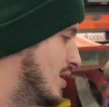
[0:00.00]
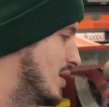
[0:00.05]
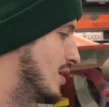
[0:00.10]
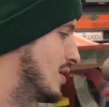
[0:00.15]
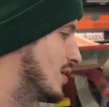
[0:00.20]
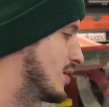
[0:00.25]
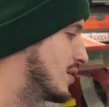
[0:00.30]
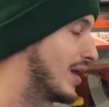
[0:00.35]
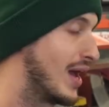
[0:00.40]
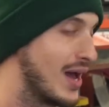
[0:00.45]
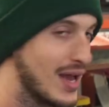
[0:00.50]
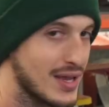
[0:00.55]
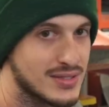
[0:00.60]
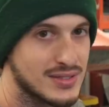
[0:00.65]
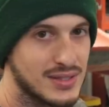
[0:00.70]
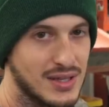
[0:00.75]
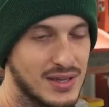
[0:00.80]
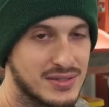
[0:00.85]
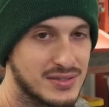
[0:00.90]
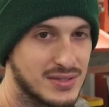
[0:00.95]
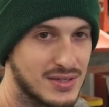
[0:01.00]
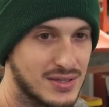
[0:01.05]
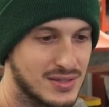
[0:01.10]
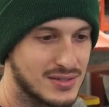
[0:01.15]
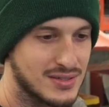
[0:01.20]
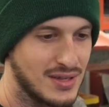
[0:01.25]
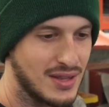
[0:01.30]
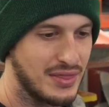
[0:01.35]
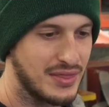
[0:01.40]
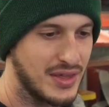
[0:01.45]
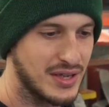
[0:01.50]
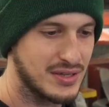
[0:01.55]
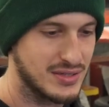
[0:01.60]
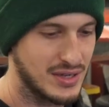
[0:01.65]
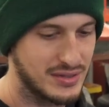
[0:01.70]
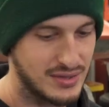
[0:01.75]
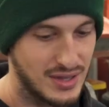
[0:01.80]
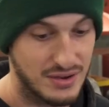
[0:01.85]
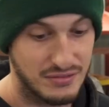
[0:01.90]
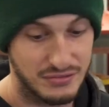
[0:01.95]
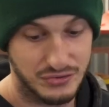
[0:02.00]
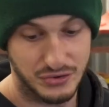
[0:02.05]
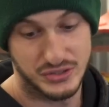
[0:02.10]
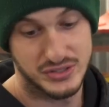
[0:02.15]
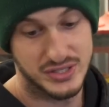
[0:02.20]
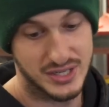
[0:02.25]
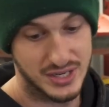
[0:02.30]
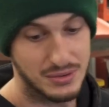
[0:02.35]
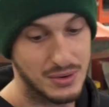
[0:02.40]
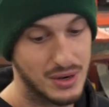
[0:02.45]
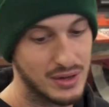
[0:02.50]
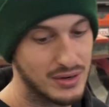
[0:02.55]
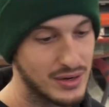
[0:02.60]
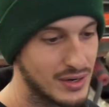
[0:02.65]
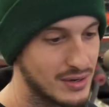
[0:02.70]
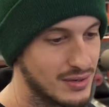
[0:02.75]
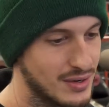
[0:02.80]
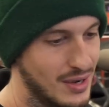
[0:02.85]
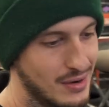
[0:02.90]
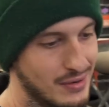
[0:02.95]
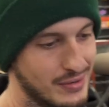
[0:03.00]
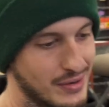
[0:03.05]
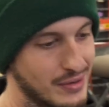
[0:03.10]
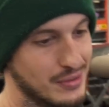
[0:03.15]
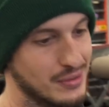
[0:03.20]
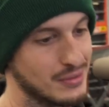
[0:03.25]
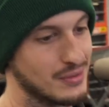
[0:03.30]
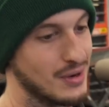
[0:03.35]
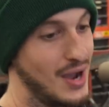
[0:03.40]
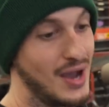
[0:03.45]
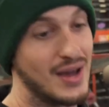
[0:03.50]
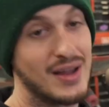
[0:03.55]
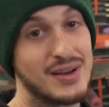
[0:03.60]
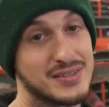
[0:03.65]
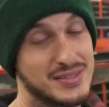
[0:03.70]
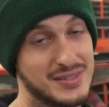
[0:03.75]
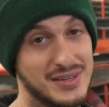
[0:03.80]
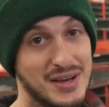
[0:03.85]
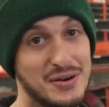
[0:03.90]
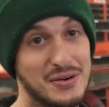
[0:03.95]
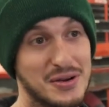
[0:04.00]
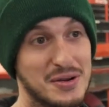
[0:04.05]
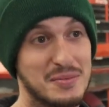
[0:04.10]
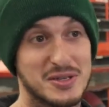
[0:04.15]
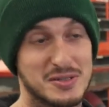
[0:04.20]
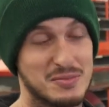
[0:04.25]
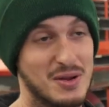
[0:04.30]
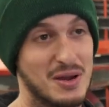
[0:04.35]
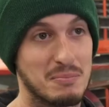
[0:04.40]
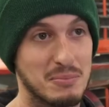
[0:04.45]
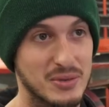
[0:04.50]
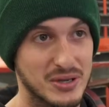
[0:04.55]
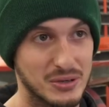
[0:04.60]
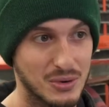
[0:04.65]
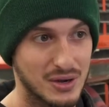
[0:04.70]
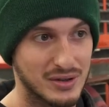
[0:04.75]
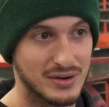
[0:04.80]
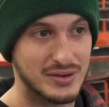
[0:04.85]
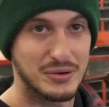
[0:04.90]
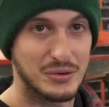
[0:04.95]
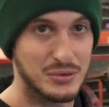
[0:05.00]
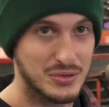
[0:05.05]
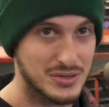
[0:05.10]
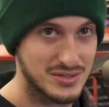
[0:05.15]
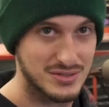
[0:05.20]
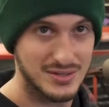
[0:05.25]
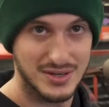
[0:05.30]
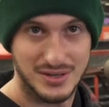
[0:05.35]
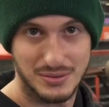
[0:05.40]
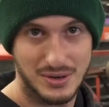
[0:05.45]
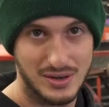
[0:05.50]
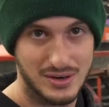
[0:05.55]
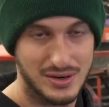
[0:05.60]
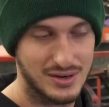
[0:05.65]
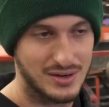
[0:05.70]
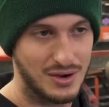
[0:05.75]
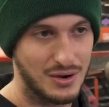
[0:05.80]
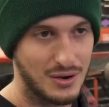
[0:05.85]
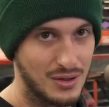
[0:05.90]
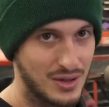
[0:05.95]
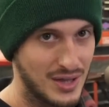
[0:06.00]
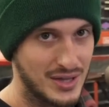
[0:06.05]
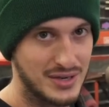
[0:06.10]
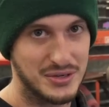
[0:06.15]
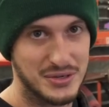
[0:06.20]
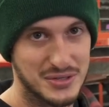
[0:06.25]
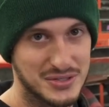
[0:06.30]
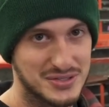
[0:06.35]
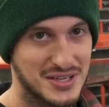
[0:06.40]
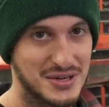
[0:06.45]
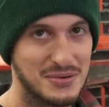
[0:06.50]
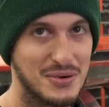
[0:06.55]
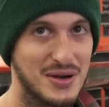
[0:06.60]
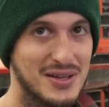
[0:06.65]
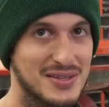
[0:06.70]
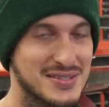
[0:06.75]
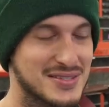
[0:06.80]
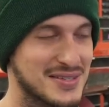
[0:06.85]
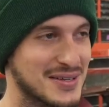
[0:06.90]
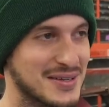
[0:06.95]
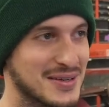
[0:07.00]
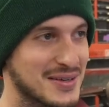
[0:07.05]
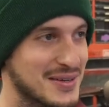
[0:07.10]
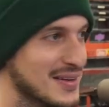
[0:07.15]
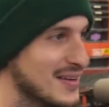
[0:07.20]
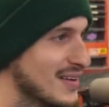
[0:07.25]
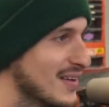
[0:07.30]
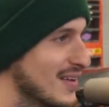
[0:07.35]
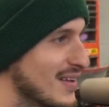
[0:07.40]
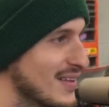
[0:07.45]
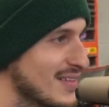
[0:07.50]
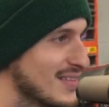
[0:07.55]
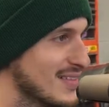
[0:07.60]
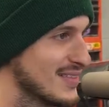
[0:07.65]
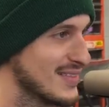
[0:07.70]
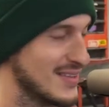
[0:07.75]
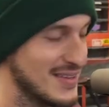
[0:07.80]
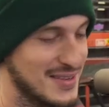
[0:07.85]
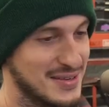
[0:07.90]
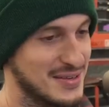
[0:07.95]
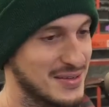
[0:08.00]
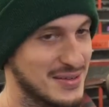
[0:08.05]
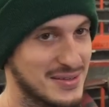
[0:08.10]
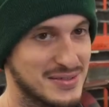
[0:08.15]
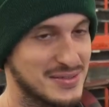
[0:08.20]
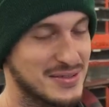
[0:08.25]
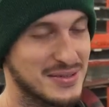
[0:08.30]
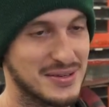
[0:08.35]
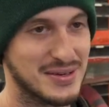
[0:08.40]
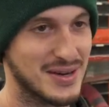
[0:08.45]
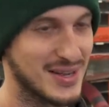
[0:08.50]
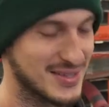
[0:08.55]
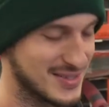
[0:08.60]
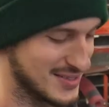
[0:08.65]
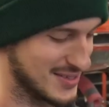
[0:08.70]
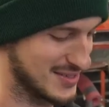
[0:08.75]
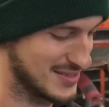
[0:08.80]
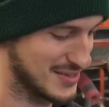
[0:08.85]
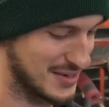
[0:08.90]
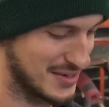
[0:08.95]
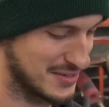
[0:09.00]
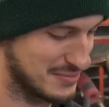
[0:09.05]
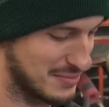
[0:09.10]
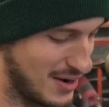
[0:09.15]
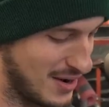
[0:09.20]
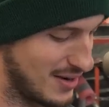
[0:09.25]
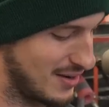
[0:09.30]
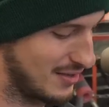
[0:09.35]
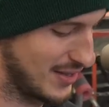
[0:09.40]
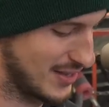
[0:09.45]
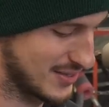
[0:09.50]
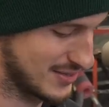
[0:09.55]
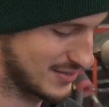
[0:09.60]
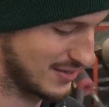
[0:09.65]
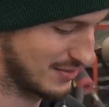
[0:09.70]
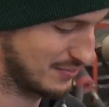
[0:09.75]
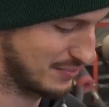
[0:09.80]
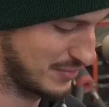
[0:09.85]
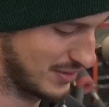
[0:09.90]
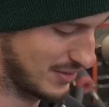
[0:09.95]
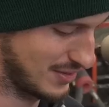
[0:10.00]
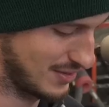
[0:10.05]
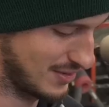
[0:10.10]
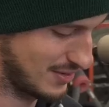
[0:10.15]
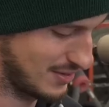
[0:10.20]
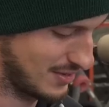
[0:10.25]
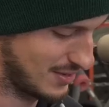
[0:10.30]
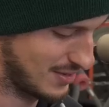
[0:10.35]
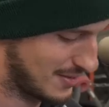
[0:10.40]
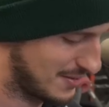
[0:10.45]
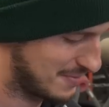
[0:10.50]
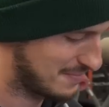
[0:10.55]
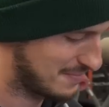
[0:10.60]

and gas lenses and things like that for TIG welding. I don't know, honestly, I don't know much about MIG welding or stick welding. All I do is TIG weld, so your guess is as good as mine on that stuff. But